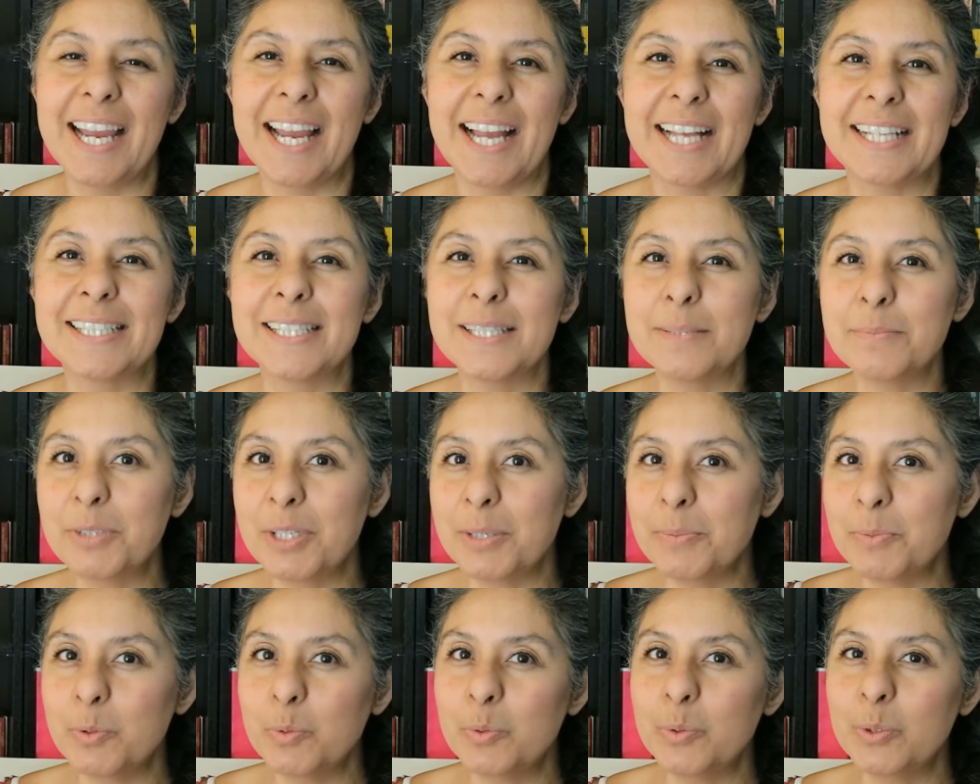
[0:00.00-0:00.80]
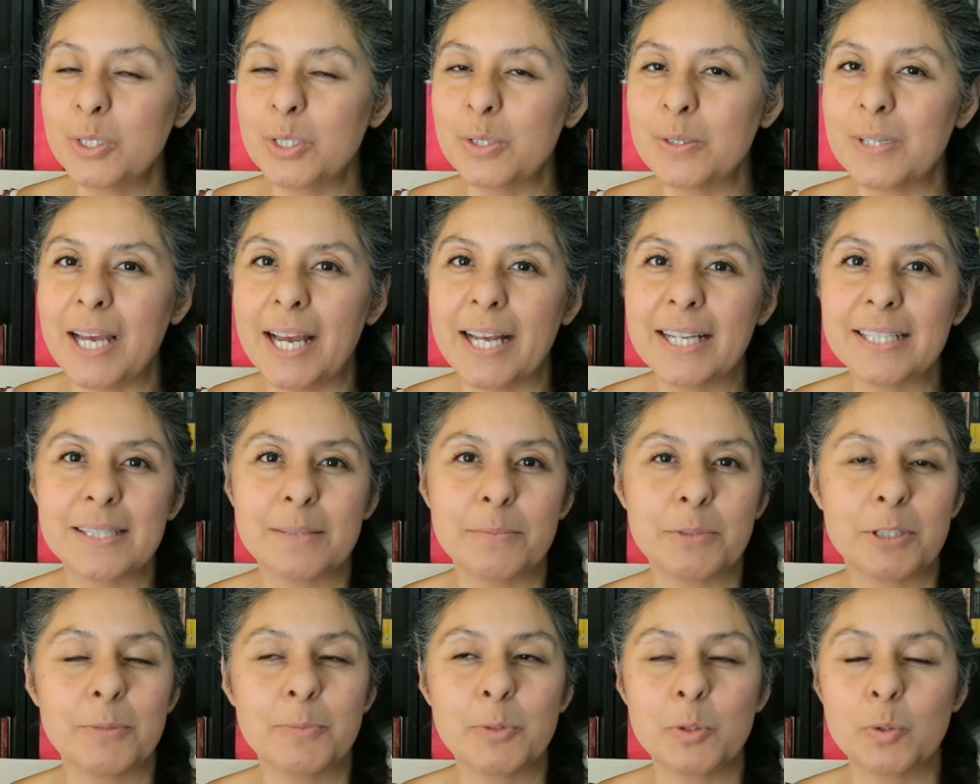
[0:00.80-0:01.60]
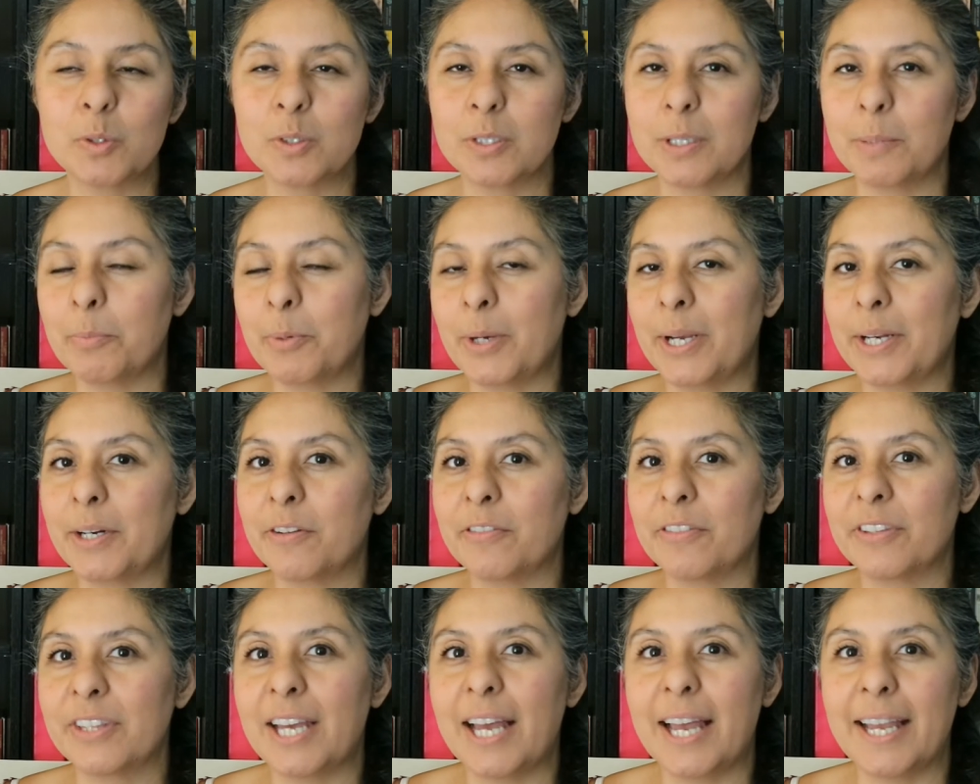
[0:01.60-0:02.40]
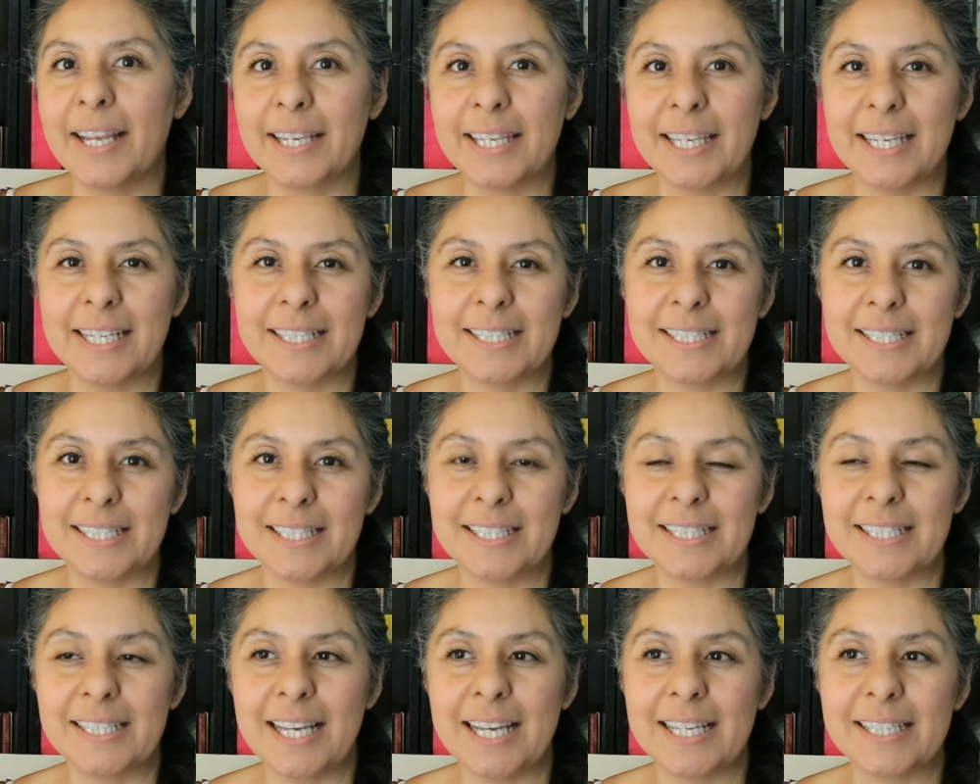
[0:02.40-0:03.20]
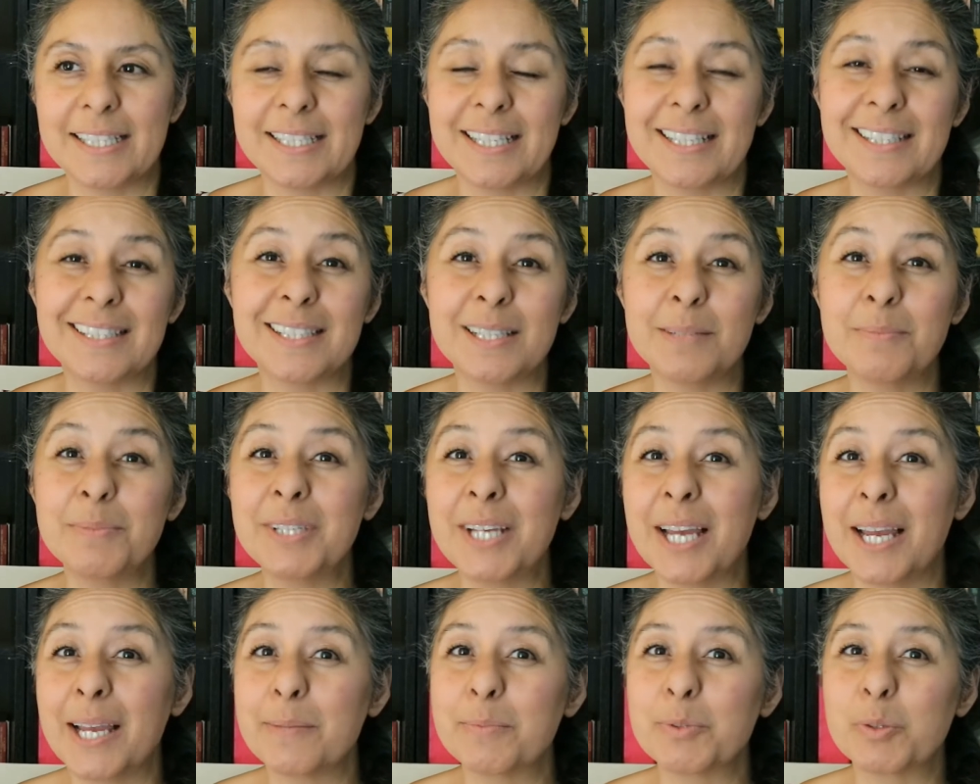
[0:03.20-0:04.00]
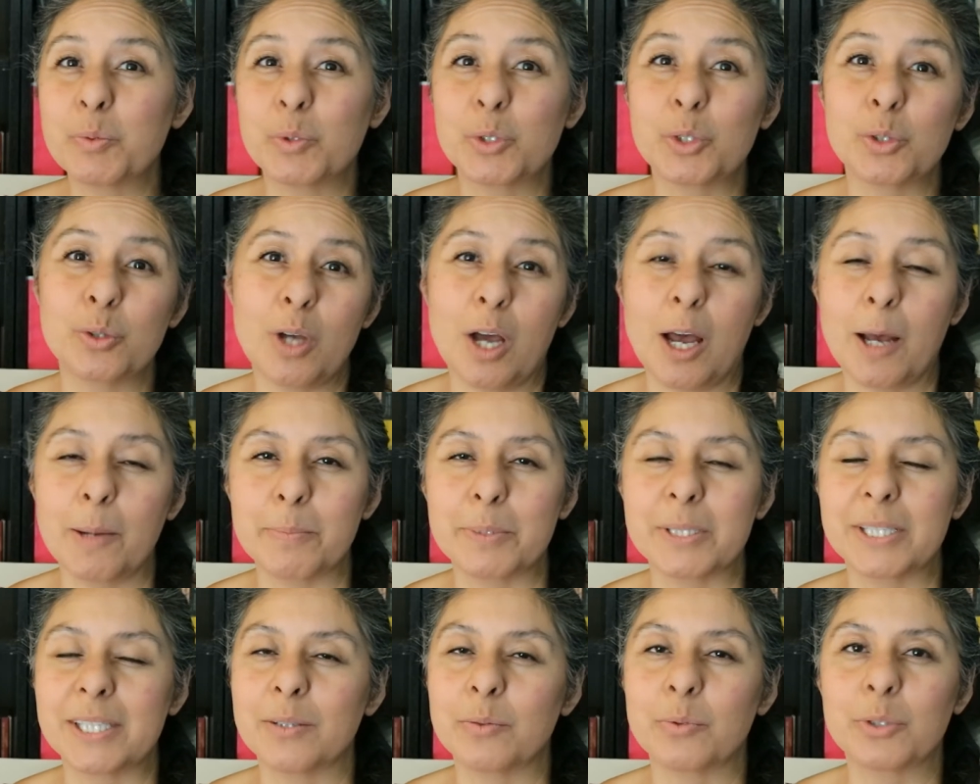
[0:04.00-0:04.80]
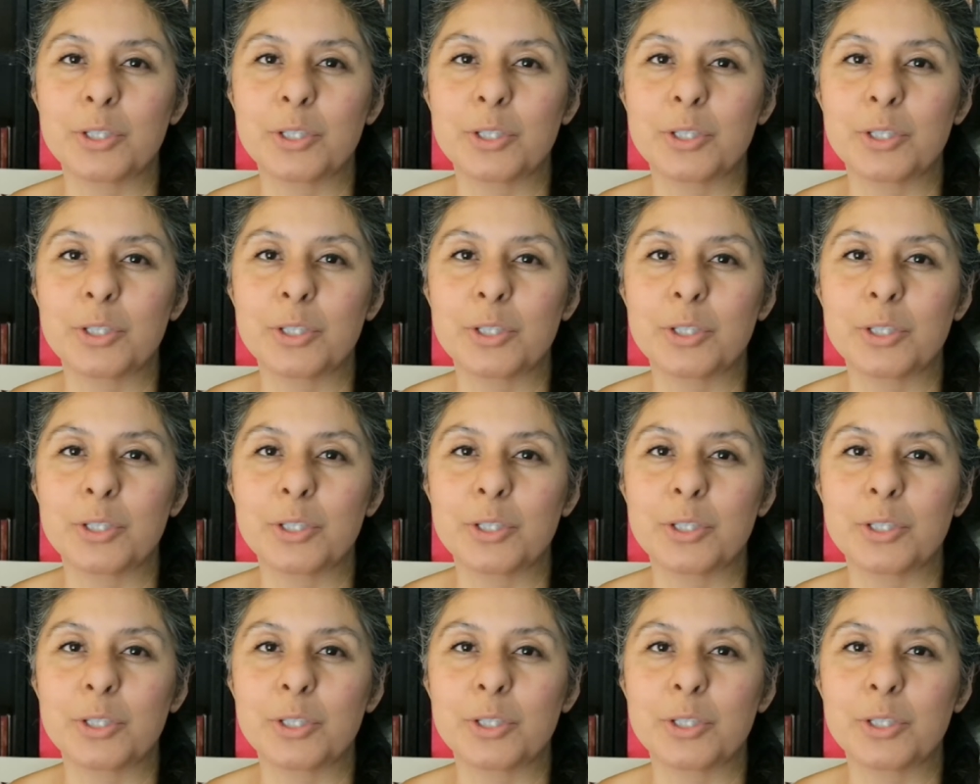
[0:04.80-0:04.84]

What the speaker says: And sometimes we'll do that, sometimes we'll skip right over that and get into the test, and sometimes we'll do the opposite.